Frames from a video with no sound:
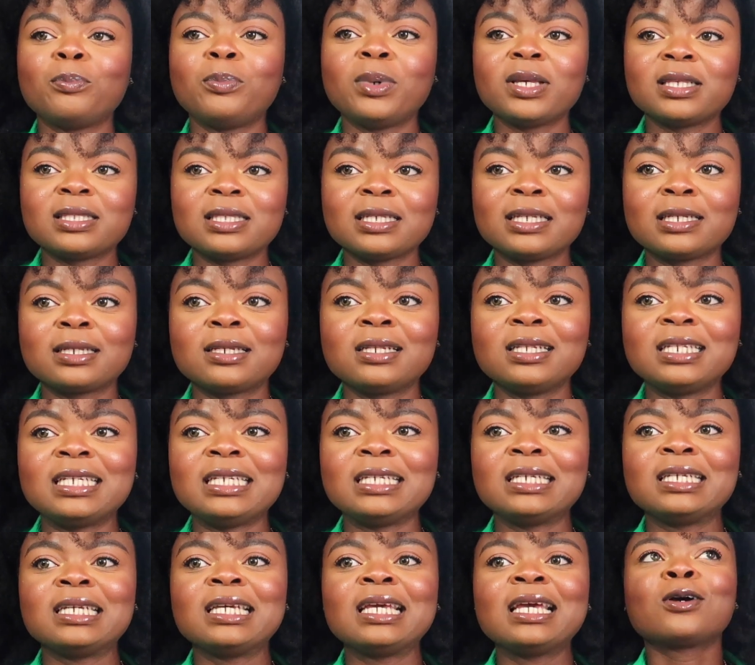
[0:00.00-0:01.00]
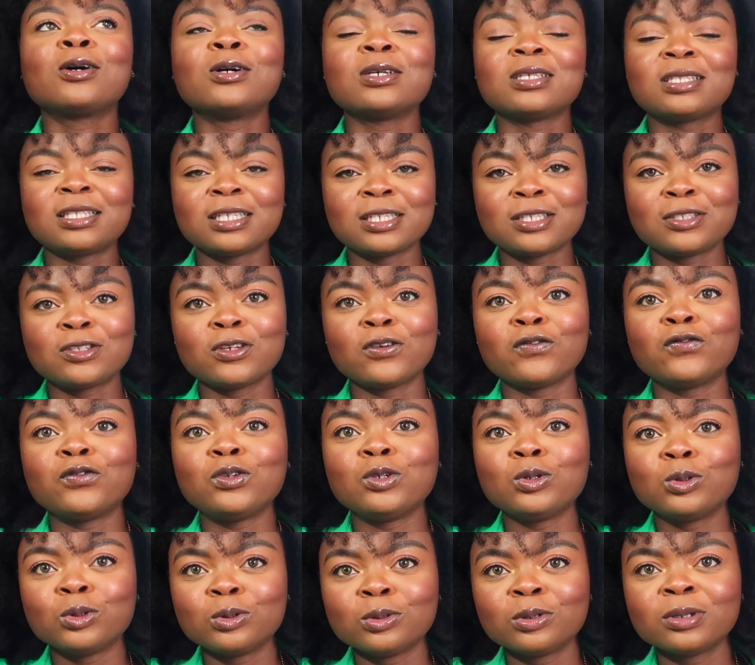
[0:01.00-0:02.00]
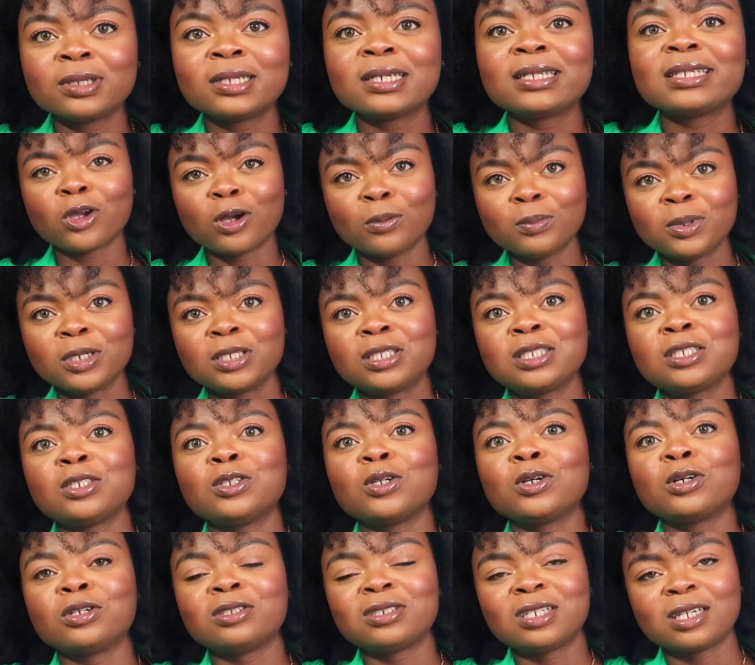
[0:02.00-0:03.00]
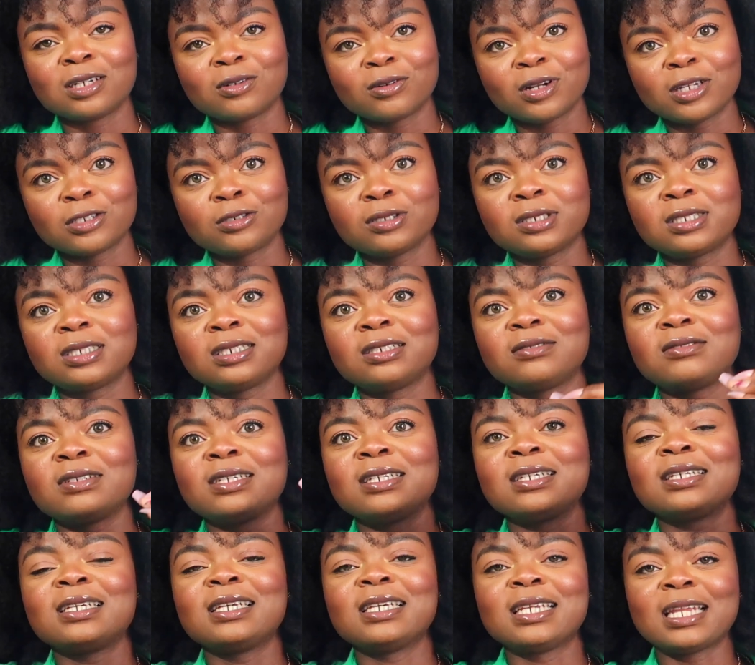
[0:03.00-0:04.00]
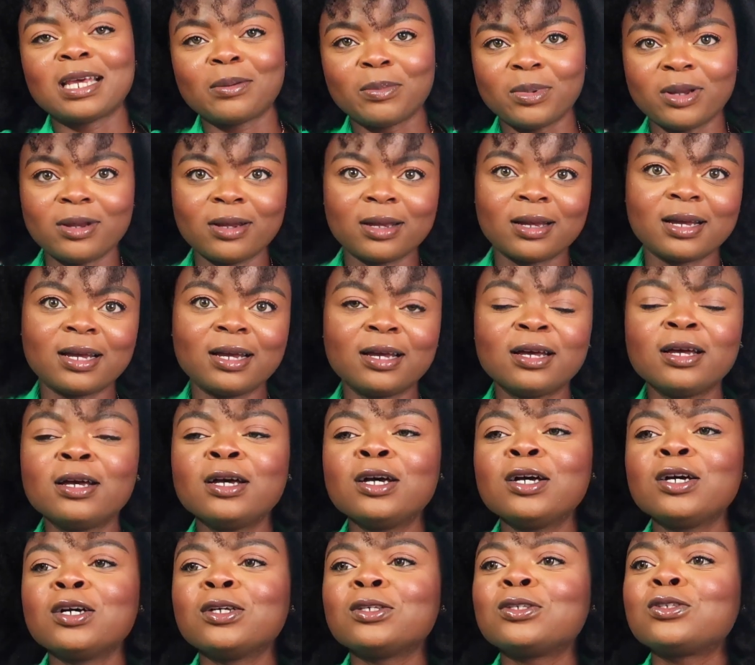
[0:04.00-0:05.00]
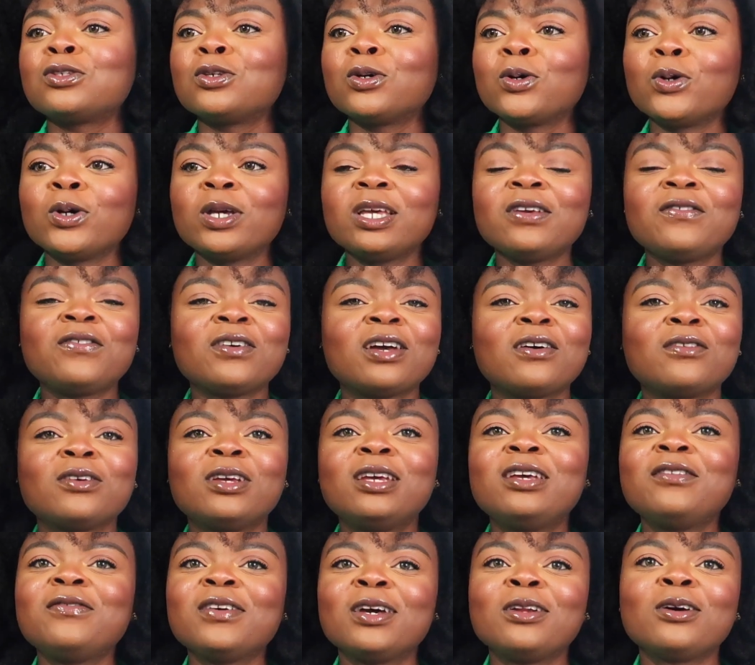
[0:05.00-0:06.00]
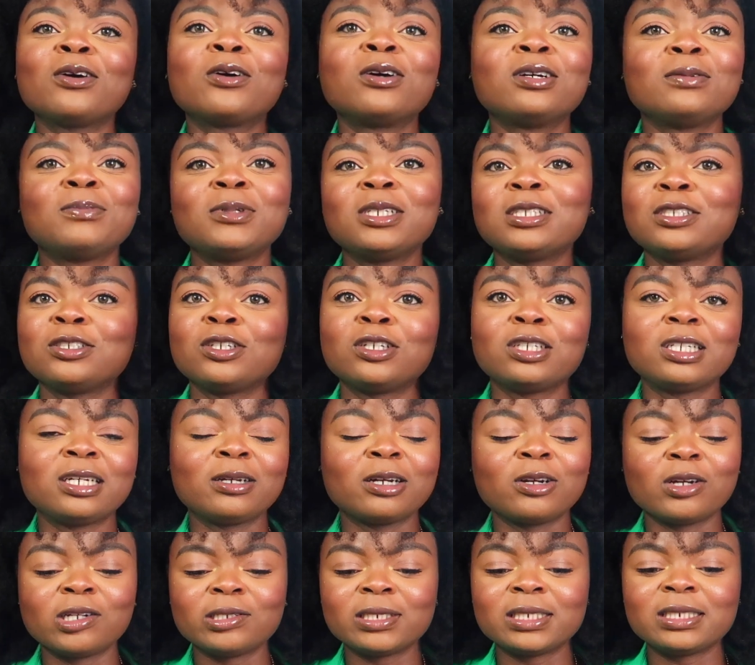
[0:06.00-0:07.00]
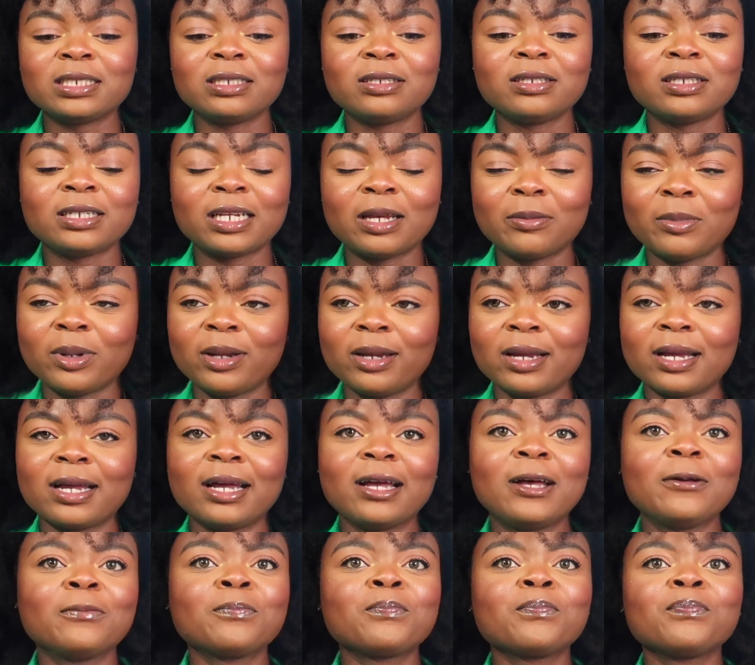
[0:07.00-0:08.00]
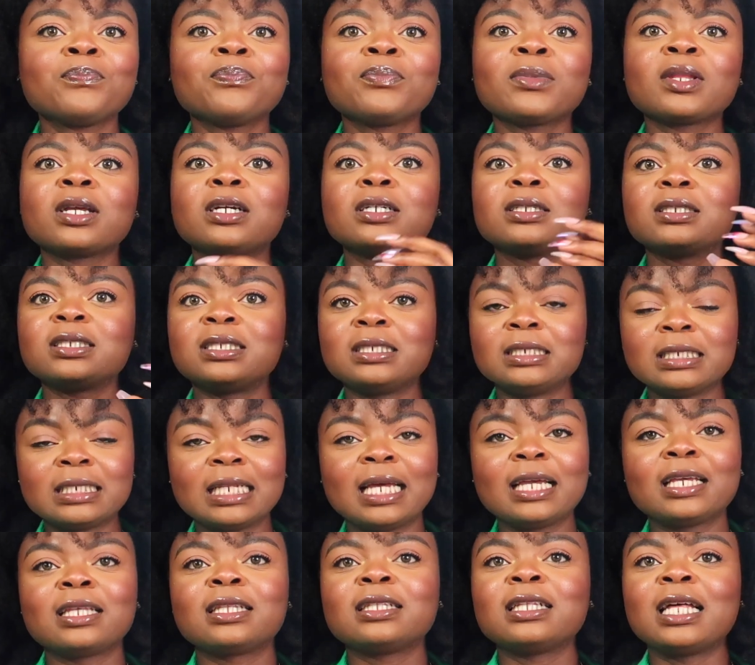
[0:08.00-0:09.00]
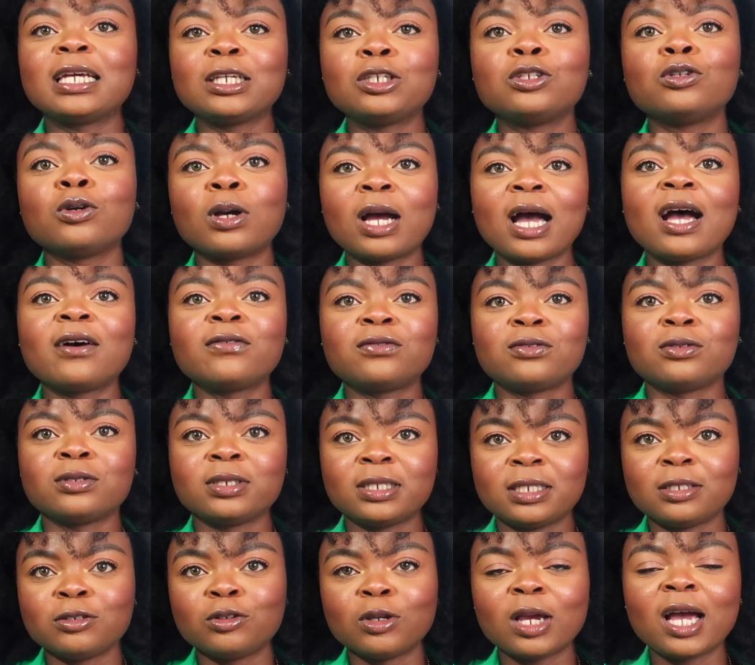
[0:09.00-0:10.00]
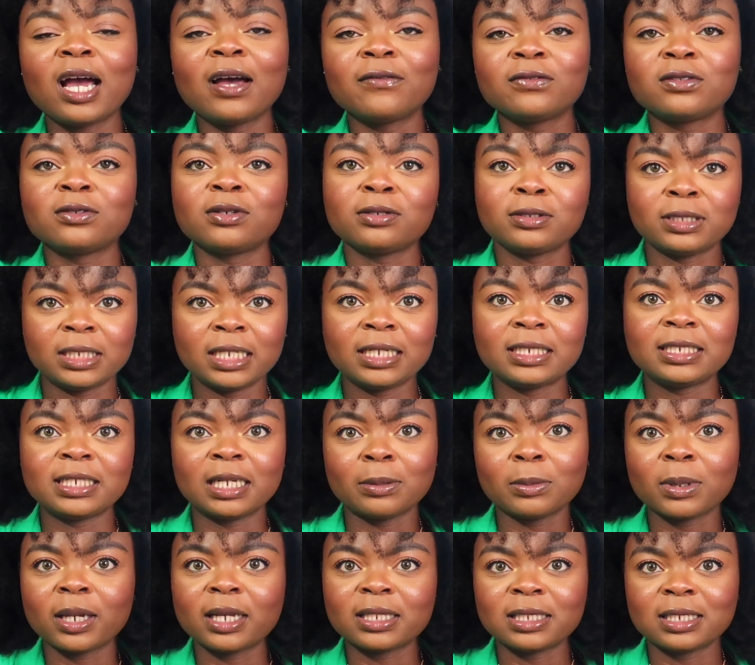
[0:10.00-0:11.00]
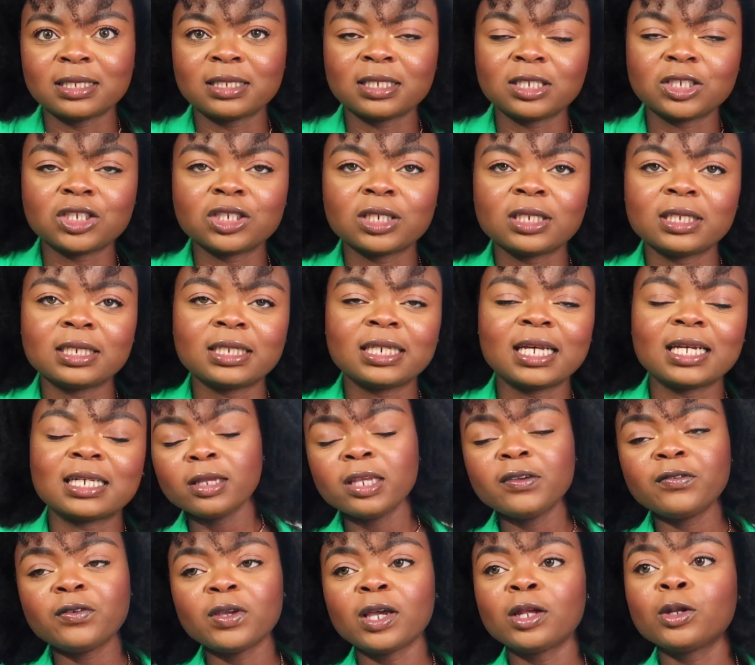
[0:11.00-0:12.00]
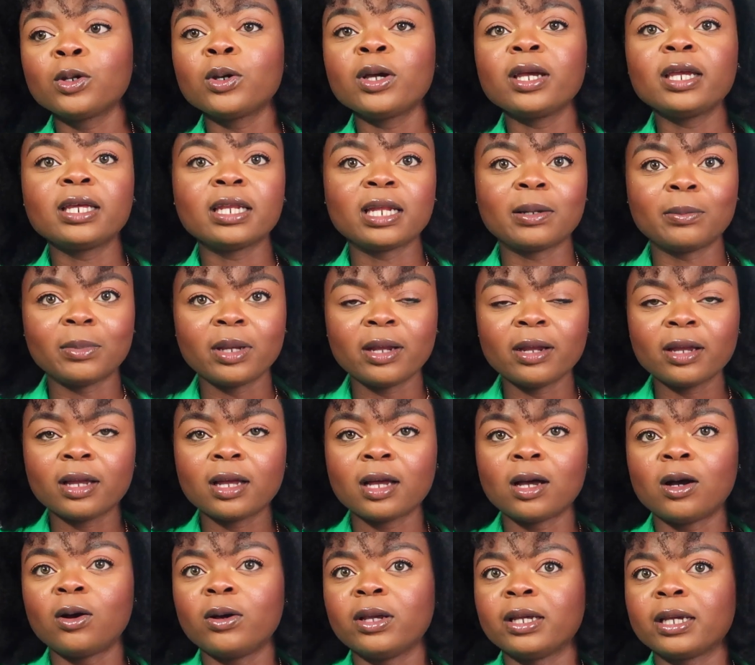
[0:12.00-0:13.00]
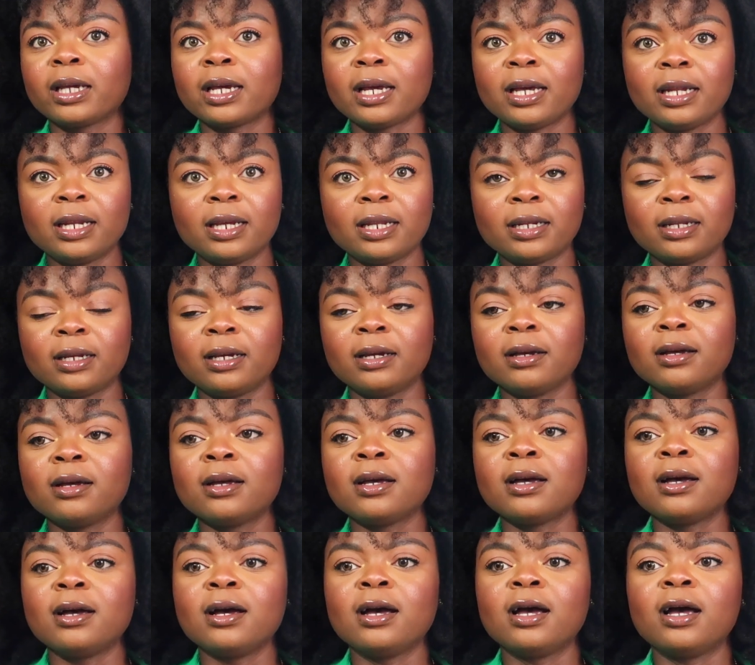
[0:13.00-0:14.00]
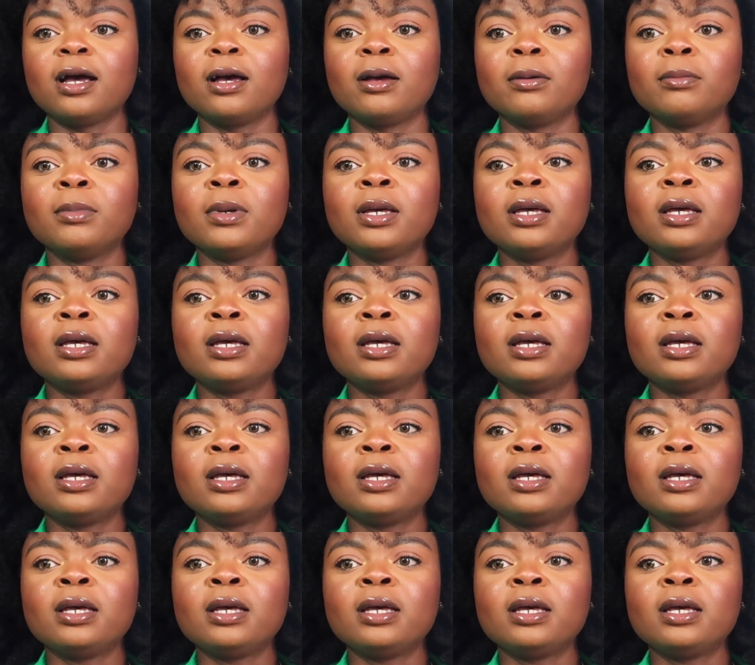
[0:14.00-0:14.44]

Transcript: basically consists of you completing your undergraduate degree in America. So if you're not completing your undergraduate degree in America, you have to take the MCAT essentially. That if you are not in America or in Canada,